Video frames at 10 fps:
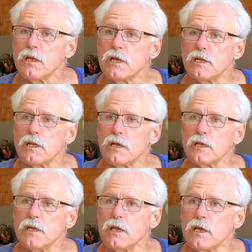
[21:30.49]
And,
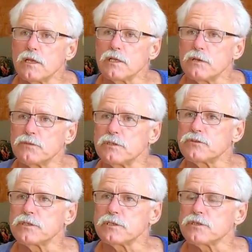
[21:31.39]
and it was
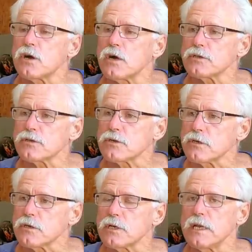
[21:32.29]
interesting to talk to
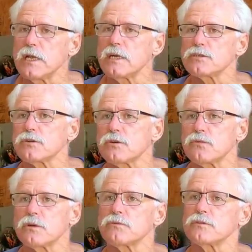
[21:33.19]
her and ask her
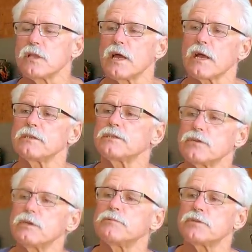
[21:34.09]
what it was like. I still
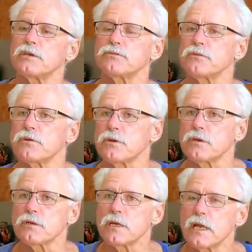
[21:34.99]
keep in touch with
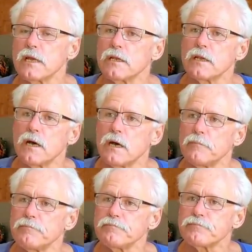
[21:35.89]
her. And um,